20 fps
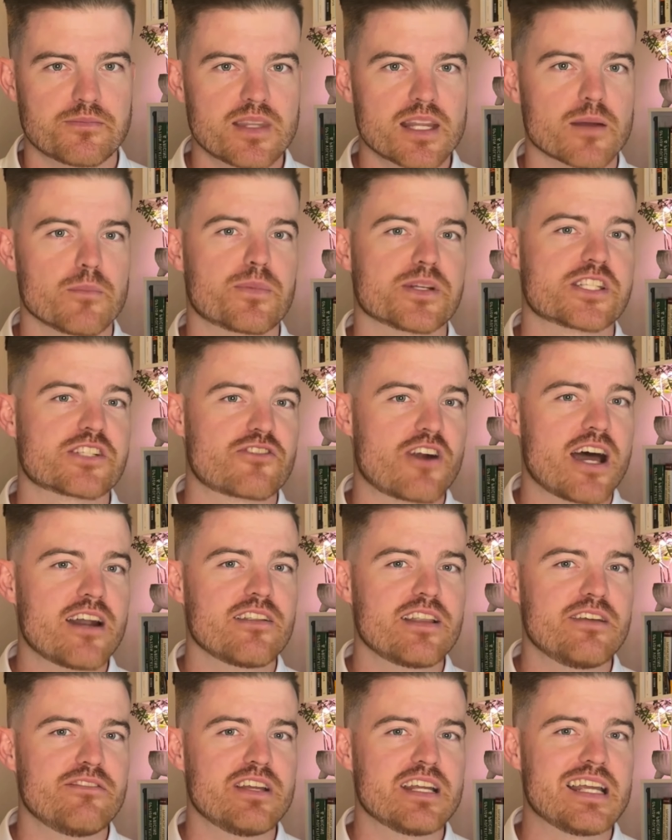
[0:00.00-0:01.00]
But strata
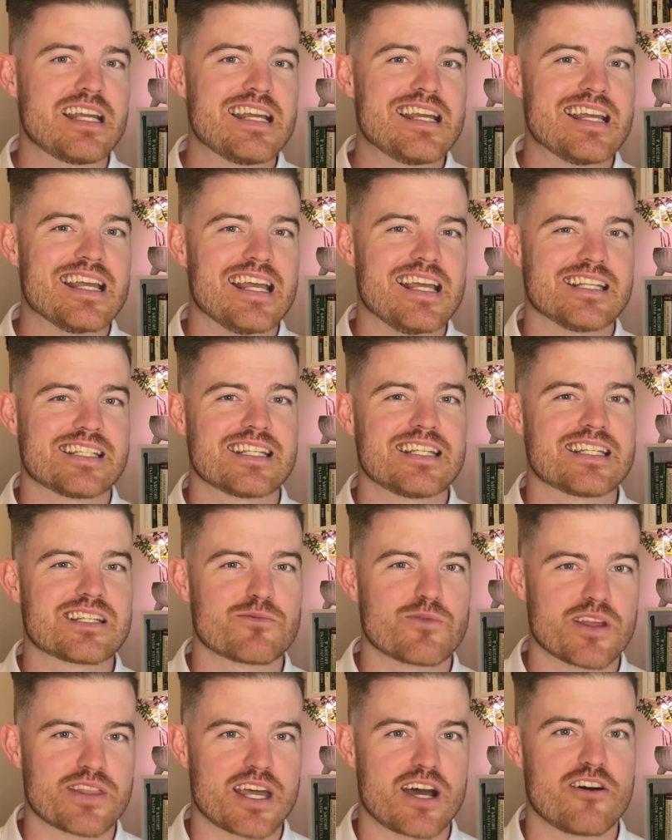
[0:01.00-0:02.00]
living isn't
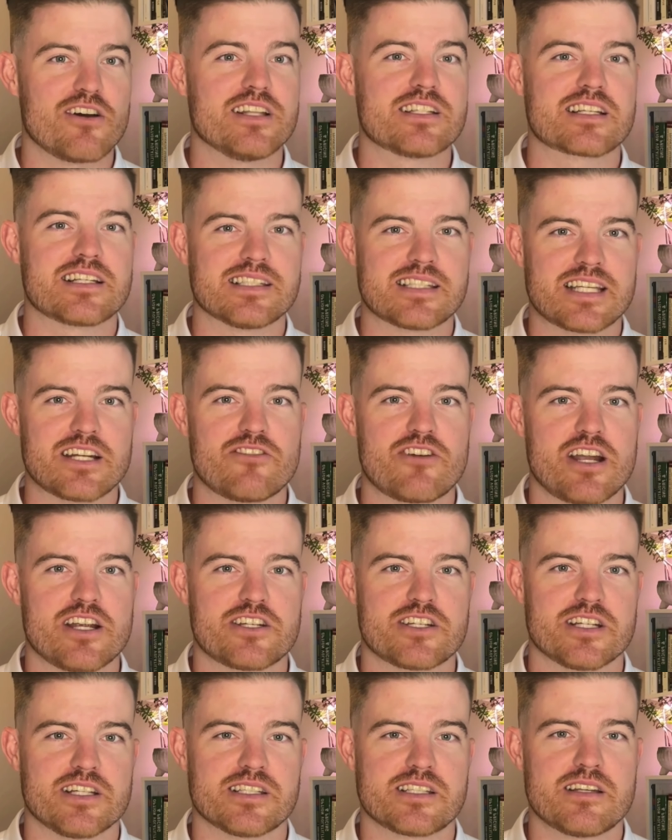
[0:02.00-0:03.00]
without its
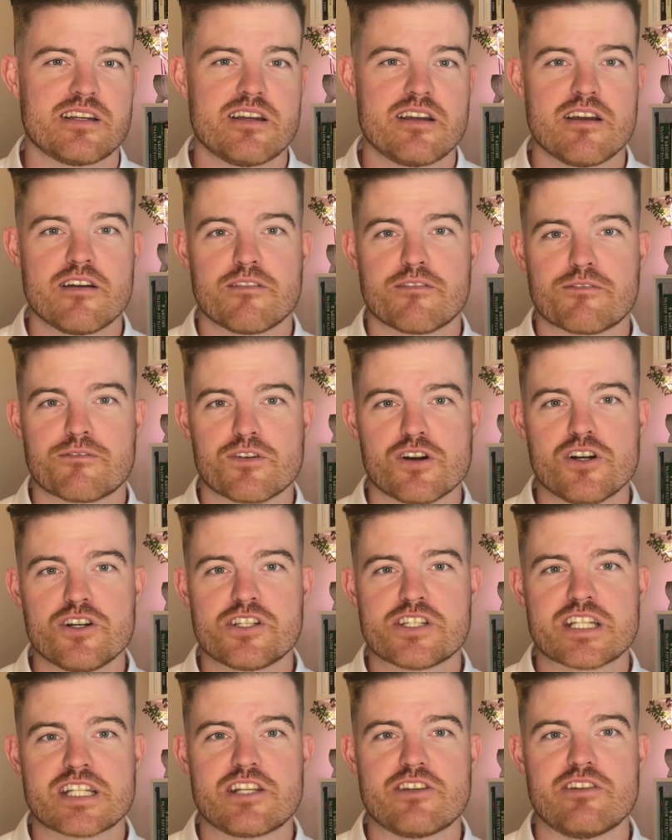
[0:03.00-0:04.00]
considerations.
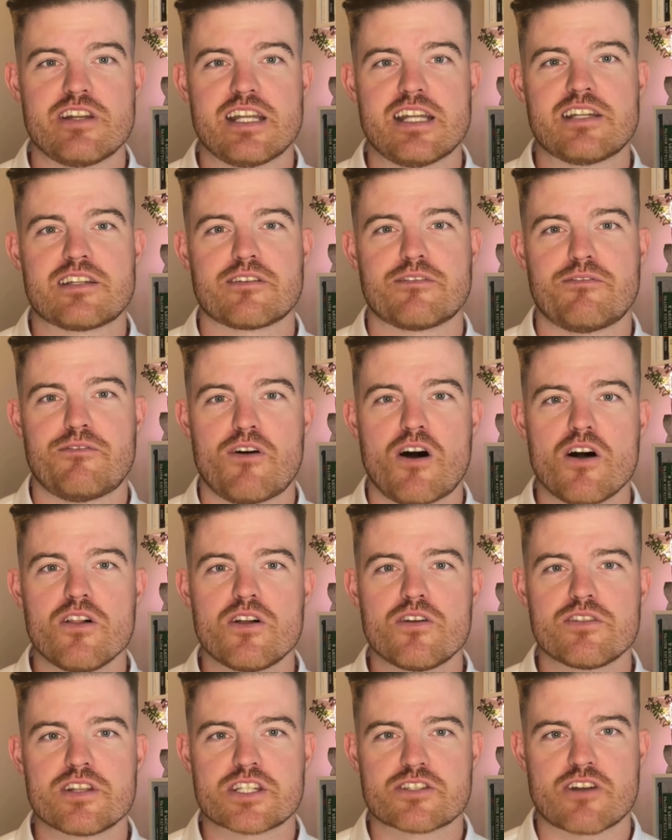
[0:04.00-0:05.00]
First, you need to follow
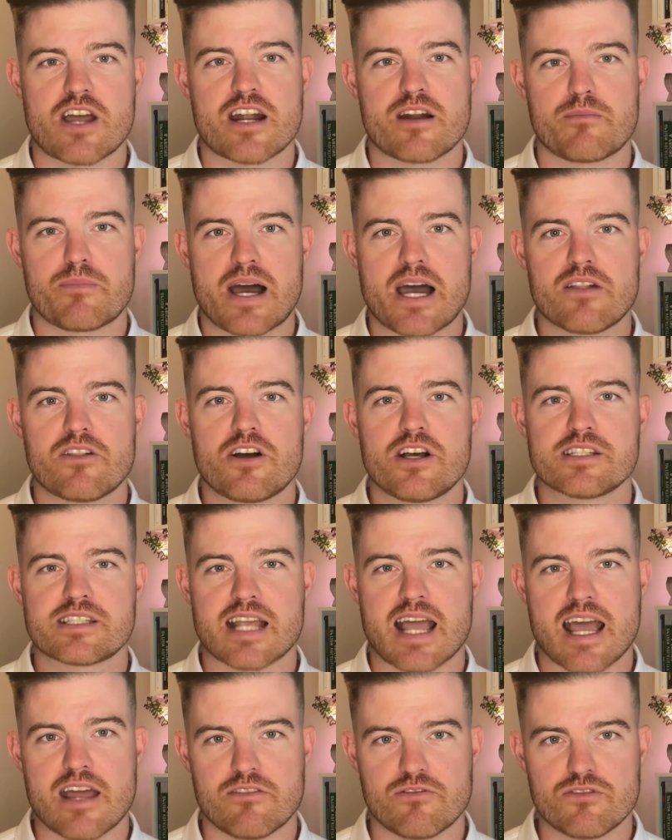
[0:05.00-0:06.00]
the strata bylaws
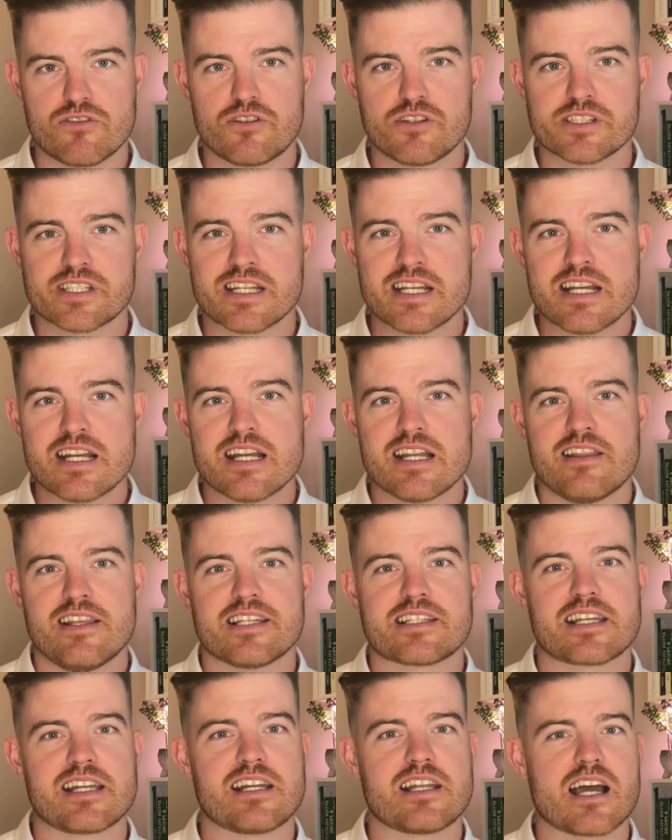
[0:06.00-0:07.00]
and rules. These
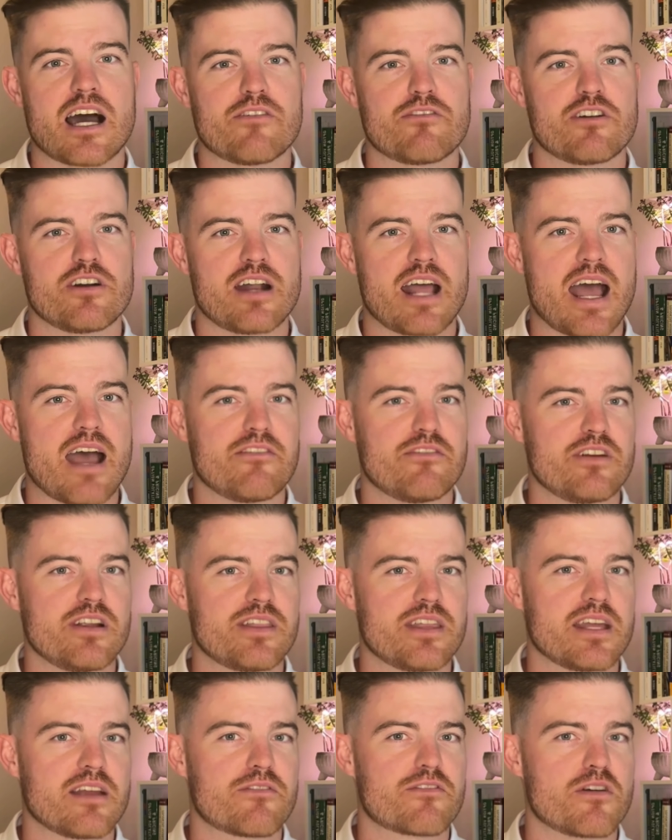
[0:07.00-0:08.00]
can govern
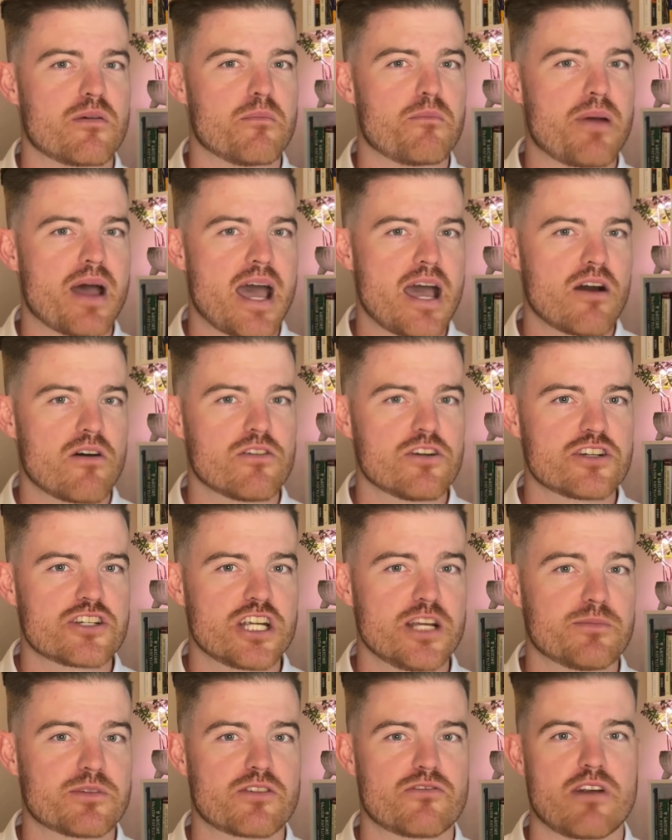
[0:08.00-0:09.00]
everything from pet
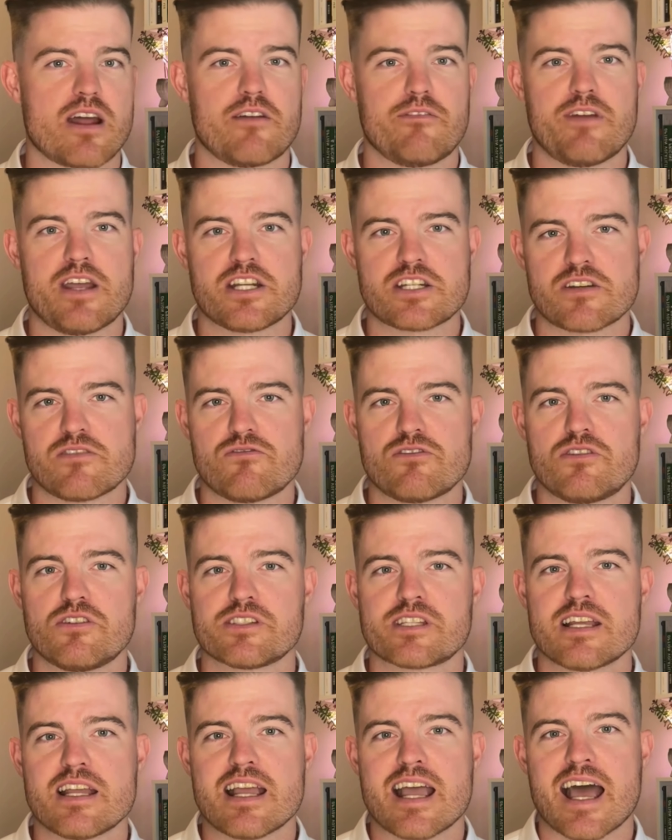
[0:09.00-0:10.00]
ownership to renovation rules
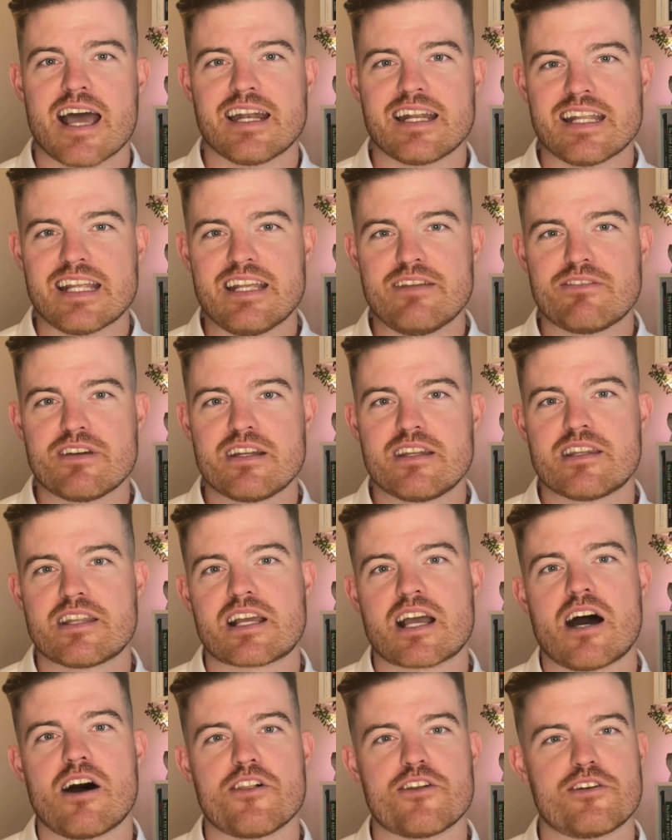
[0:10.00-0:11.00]
and even the
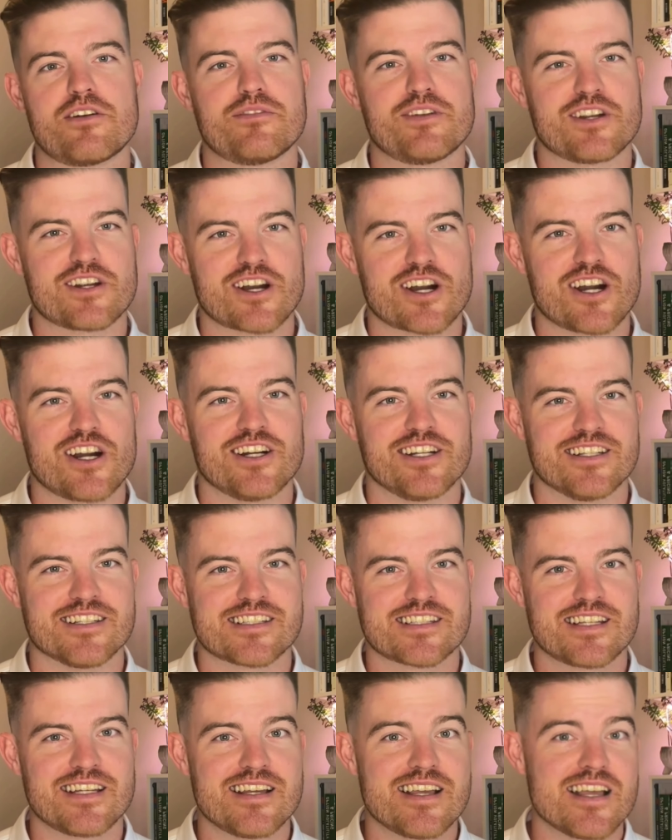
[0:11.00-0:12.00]
color of your
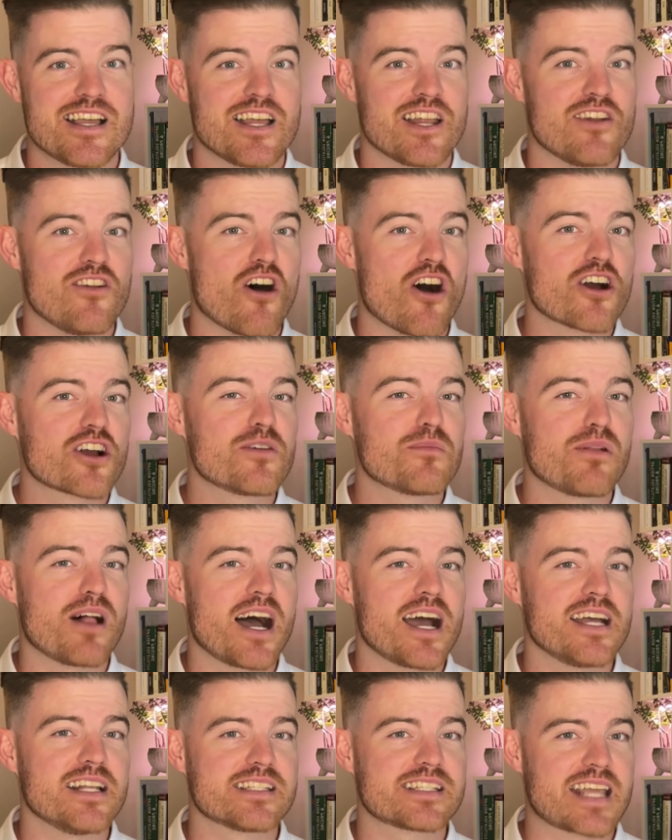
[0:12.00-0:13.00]
curtains.
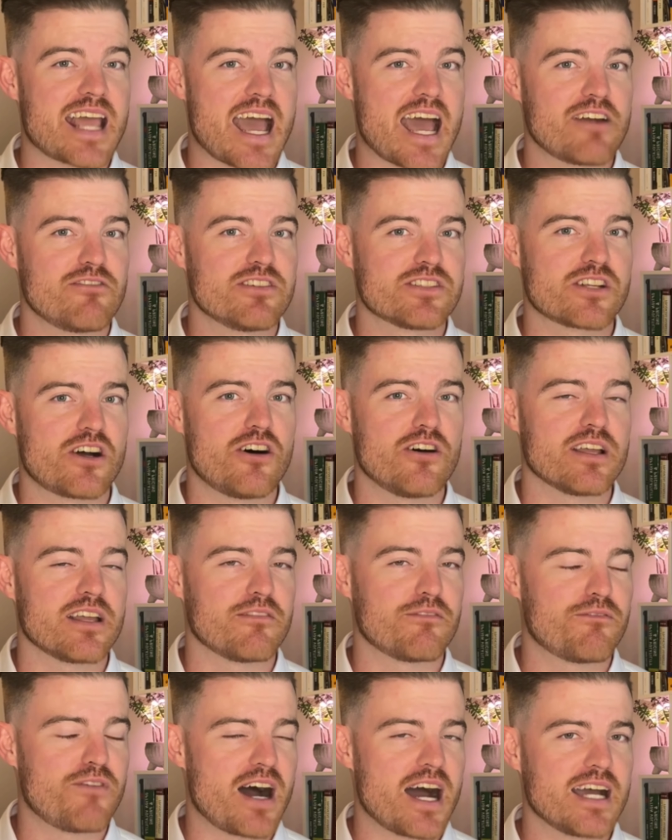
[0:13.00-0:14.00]
Non-compliance can result in
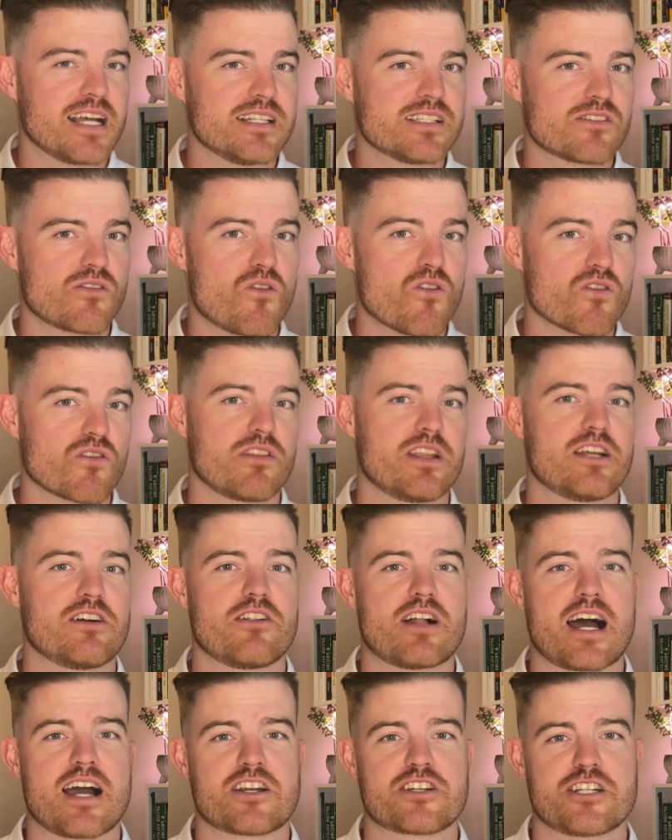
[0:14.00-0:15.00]
fines or legal
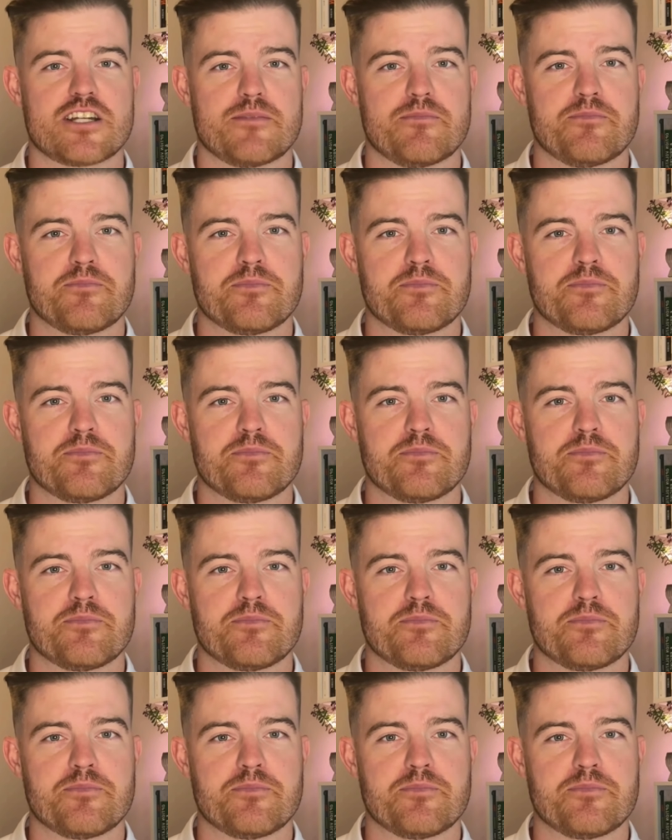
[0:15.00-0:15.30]
action.